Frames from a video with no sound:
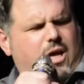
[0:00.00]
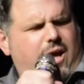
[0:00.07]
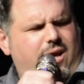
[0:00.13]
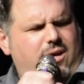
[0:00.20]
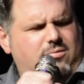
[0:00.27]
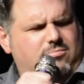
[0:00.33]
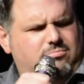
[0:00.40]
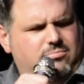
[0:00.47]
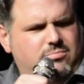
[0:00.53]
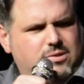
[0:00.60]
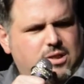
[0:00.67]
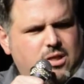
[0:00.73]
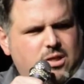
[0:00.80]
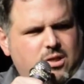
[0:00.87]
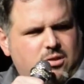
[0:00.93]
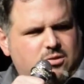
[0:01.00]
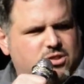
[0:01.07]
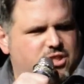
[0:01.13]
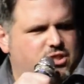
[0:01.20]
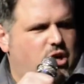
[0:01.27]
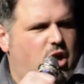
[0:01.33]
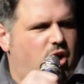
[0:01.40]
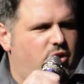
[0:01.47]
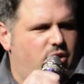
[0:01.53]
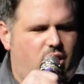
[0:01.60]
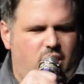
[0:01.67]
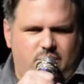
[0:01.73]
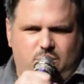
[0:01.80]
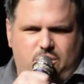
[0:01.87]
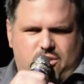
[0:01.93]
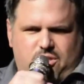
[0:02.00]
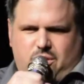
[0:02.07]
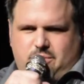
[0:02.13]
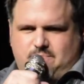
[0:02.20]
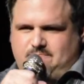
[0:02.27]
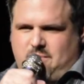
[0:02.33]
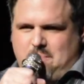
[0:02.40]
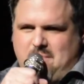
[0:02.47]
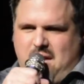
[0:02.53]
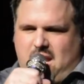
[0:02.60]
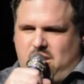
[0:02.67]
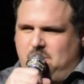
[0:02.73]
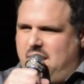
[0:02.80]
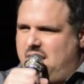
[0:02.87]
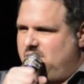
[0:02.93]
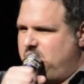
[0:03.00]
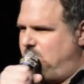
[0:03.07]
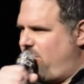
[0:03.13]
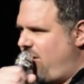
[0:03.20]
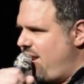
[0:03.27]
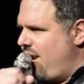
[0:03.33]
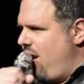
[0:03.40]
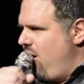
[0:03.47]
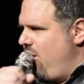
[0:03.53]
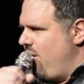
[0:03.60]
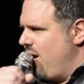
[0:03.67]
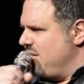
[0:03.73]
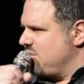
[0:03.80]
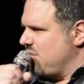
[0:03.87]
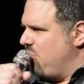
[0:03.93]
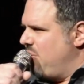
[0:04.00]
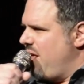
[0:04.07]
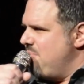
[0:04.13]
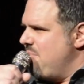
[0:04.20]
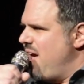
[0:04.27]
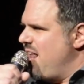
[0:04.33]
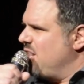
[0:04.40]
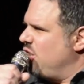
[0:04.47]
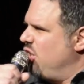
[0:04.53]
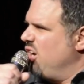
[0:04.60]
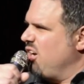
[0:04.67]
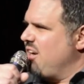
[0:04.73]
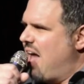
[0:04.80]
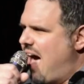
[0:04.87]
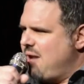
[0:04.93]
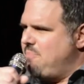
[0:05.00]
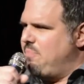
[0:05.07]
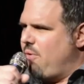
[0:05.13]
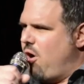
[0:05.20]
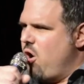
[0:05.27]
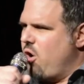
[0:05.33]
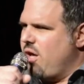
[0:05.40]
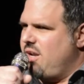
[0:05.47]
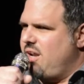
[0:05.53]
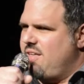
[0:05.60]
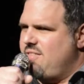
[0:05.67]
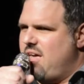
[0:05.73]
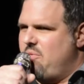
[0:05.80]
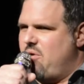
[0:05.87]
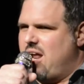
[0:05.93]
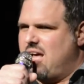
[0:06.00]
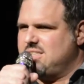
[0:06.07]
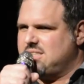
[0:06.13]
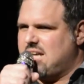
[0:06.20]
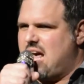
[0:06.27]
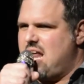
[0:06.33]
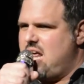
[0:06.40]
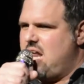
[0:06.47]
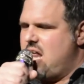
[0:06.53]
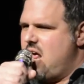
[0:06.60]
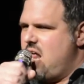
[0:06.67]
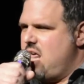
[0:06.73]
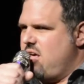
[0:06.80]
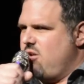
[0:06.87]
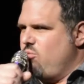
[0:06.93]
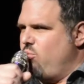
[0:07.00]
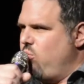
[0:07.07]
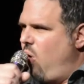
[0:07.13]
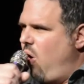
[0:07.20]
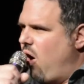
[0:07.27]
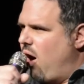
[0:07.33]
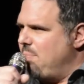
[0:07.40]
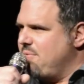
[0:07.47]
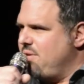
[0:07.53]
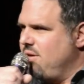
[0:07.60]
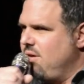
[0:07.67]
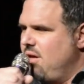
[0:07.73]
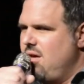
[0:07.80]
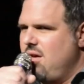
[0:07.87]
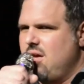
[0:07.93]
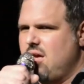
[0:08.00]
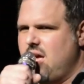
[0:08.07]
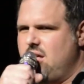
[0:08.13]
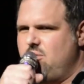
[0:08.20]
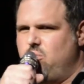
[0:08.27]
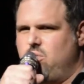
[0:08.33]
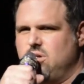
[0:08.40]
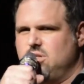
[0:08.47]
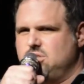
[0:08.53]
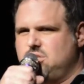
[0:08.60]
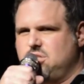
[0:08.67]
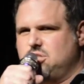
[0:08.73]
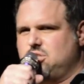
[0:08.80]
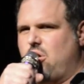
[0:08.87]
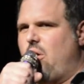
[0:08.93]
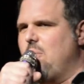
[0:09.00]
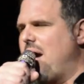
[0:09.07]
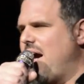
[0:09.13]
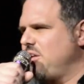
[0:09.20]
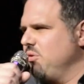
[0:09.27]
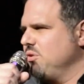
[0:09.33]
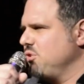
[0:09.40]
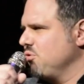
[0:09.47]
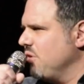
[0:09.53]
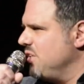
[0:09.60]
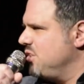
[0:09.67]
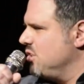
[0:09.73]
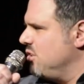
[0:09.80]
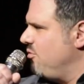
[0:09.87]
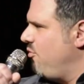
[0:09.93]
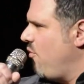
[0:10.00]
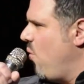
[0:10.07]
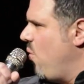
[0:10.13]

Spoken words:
Yeah. All it was the metal made of Play-Doh, and someone had made it look not broken, and then when I sat in it and it warped, it was just going back to its original